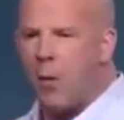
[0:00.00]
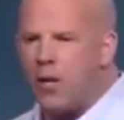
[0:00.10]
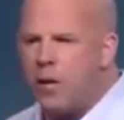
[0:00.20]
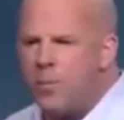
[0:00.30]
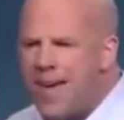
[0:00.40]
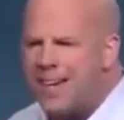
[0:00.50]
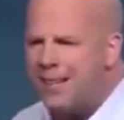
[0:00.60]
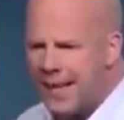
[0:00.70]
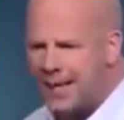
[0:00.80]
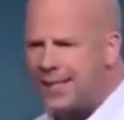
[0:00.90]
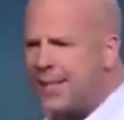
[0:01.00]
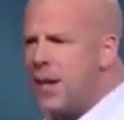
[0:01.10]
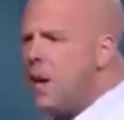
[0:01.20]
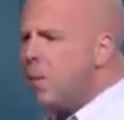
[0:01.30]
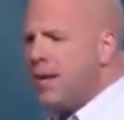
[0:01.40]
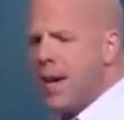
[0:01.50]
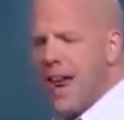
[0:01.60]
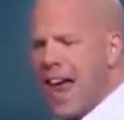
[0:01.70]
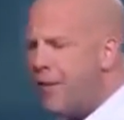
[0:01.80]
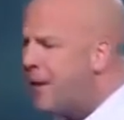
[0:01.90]
I want you to make a list, put down
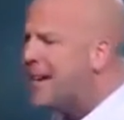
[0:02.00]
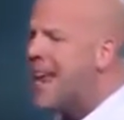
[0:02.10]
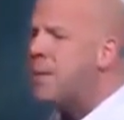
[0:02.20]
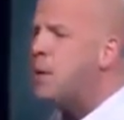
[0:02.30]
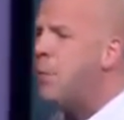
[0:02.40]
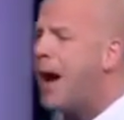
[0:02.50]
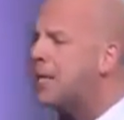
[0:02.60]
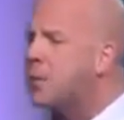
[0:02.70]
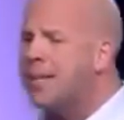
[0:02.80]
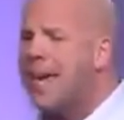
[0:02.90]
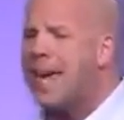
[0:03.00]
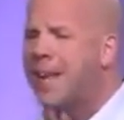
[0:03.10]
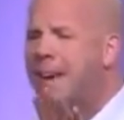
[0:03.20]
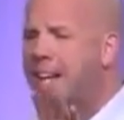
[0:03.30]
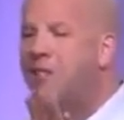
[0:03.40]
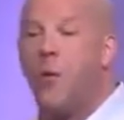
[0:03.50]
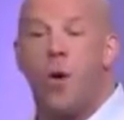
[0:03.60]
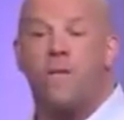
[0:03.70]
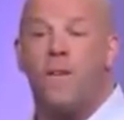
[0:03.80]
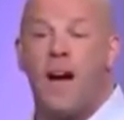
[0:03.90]
every name you possibly can in the next
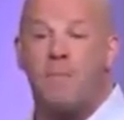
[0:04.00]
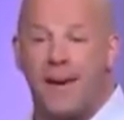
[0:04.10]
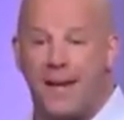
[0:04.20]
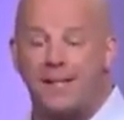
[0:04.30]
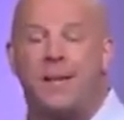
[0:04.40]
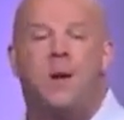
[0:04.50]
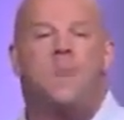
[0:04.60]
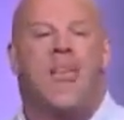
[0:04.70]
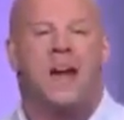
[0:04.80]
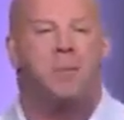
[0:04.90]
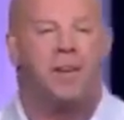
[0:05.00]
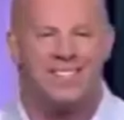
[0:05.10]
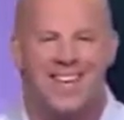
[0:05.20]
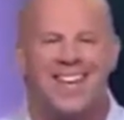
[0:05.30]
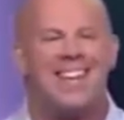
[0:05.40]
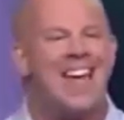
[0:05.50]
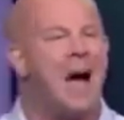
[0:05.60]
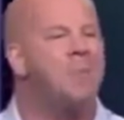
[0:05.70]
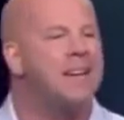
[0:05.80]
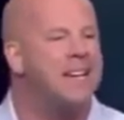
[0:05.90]
4 to 5 minutes, and pretend
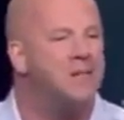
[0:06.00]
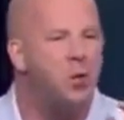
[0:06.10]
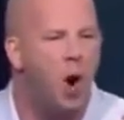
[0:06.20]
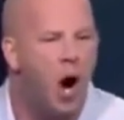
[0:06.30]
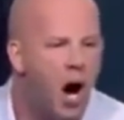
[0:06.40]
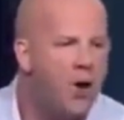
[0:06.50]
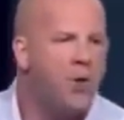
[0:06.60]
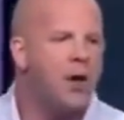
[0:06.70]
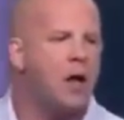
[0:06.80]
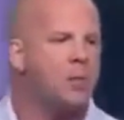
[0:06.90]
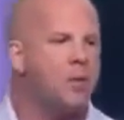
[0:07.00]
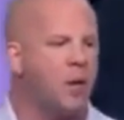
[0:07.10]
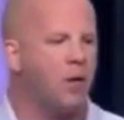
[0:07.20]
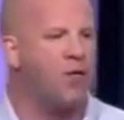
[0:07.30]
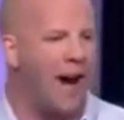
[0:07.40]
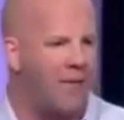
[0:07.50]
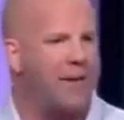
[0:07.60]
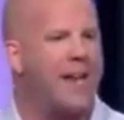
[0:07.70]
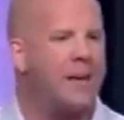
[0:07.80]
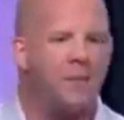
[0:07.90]
I'm gonna give you a $100 bill for every
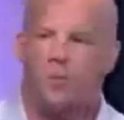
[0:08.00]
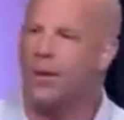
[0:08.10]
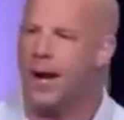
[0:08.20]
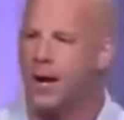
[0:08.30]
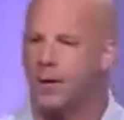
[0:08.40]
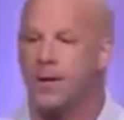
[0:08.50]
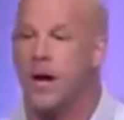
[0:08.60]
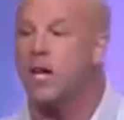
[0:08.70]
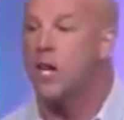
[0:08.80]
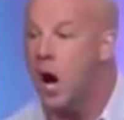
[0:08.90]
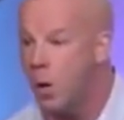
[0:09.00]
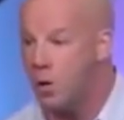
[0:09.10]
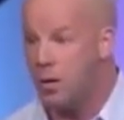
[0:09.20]
name you put down. Go.